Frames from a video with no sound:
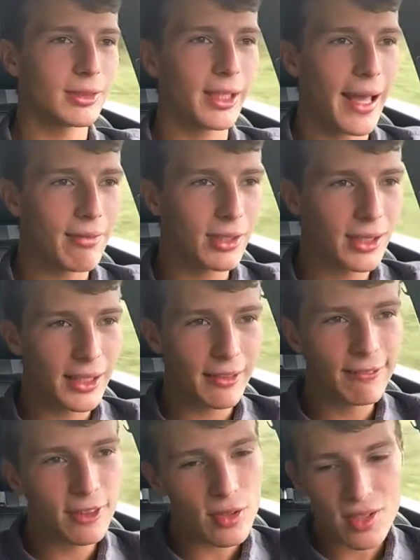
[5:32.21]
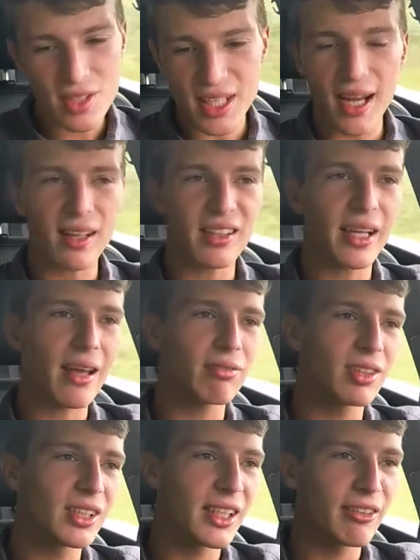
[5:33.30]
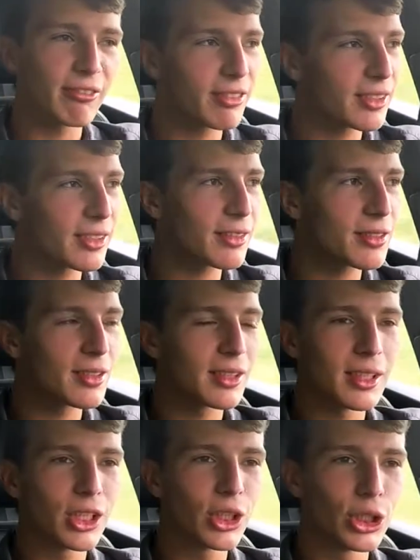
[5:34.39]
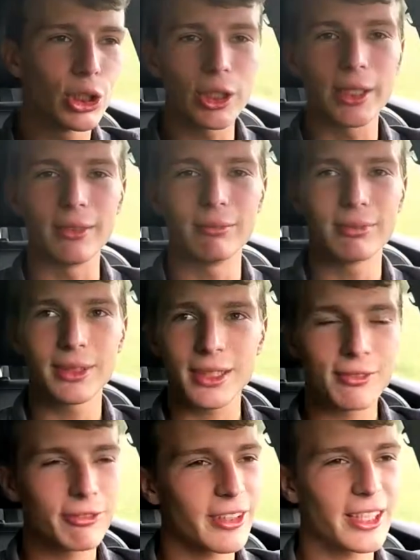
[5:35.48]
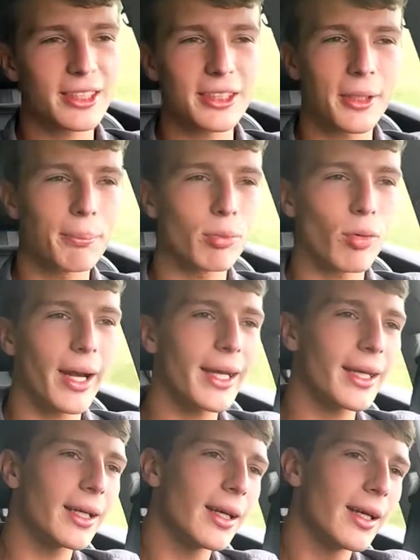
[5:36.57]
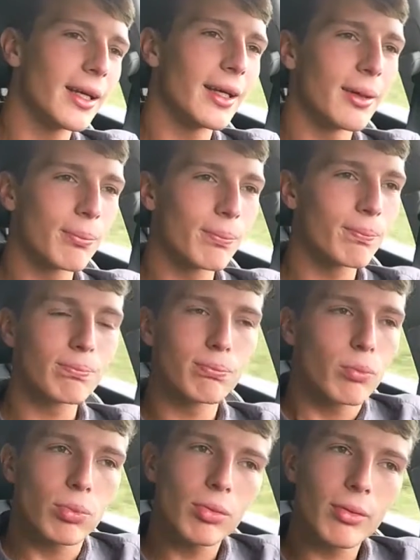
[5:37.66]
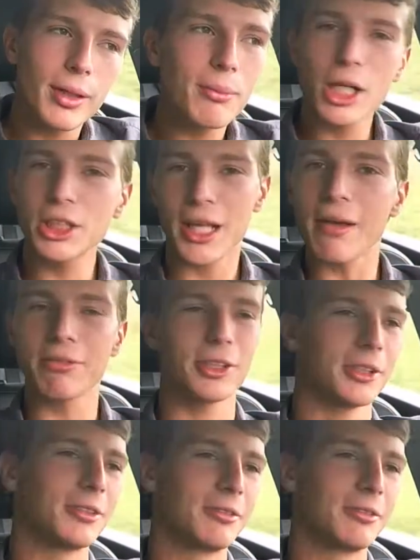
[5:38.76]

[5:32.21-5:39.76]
Everything feels solid. Everything feels good. Doesn't feel like it's going to break pretty much ever.